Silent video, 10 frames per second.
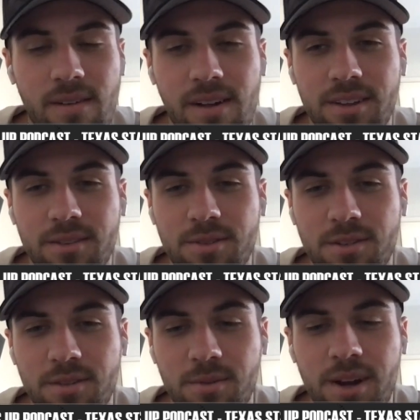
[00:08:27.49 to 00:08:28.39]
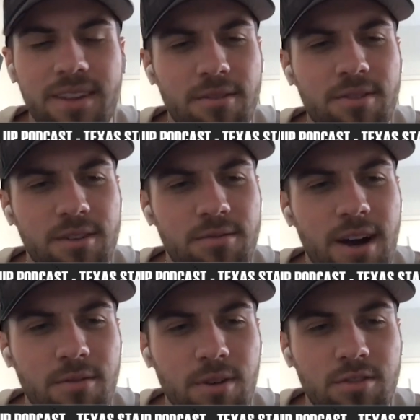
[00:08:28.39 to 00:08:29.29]
I think 50 around that
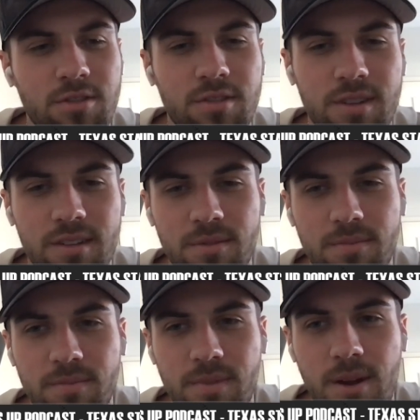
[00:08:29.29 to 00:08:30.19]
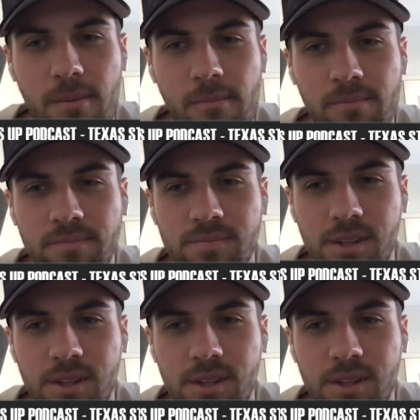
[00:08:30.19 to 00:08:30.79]
55 range is is um,